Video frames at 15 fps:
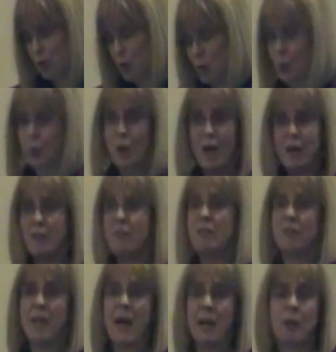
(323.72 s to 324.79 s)
to a
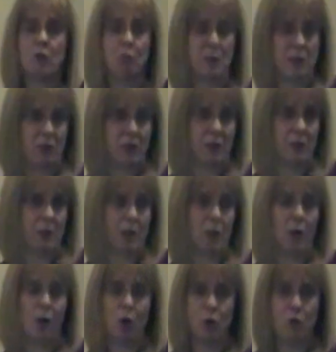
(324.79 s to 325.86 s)
stack of
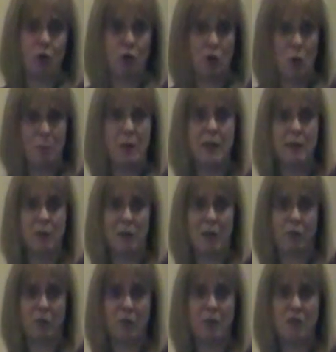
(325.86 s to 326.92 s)
material or so many
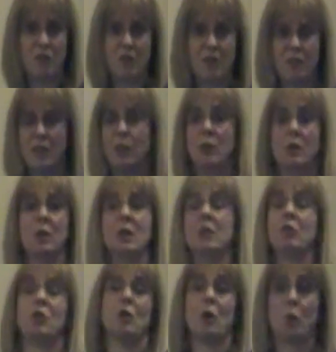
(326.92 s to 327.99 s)
references that you don't
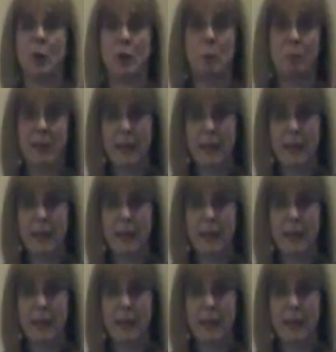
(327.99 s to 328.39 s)
even know where to